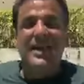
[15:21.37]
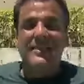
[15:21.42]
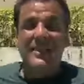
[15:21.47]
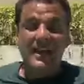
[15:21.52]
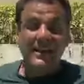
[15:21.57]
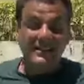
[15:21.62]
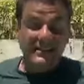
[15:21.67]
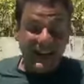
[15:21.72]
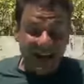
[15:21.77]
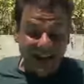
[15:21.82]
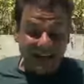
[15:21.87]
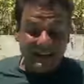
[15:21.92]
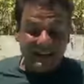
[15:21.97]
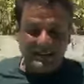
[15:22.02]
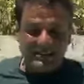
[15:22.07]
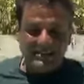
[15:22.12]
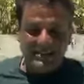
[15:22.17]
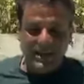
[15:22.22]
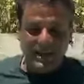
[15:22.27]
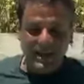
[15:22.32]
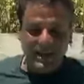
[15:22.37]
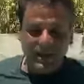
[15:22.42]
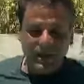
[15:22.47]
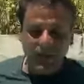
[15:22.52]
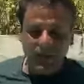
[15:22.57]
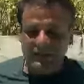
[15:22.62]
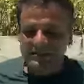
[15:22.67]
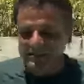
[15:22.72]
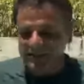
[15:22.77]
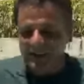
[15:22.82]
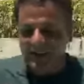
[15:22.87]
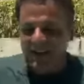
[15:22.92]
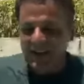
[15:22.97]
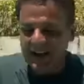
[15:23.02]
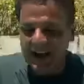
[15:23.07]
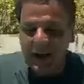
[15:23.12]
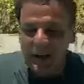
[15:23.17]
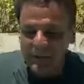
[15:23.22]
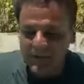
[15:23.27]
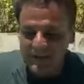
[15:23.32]
that is what's going to
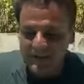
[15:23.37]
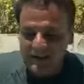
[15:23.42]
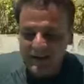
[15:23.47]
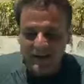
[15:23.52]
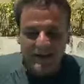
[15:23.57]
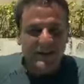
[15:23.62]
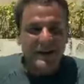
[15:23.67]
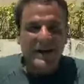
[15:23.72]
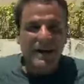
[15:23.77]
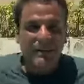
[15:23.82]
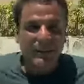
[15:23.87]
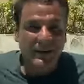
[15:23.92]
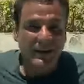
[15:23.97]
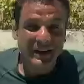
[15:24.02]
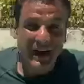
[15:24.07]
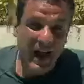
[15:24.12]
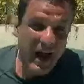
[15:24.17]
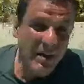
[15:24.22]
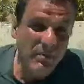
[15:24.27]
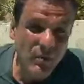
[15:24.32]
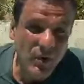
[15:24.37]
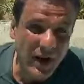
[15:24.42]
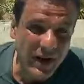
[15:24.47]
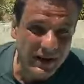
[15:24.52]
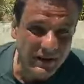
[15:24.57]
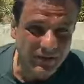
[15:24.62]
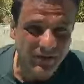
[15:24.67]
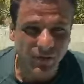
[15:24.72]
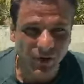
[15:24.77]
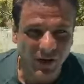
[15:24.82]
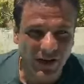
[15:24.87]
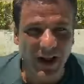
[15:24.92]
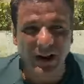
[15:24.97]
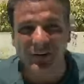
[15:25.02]
happen, but I'm ready for it.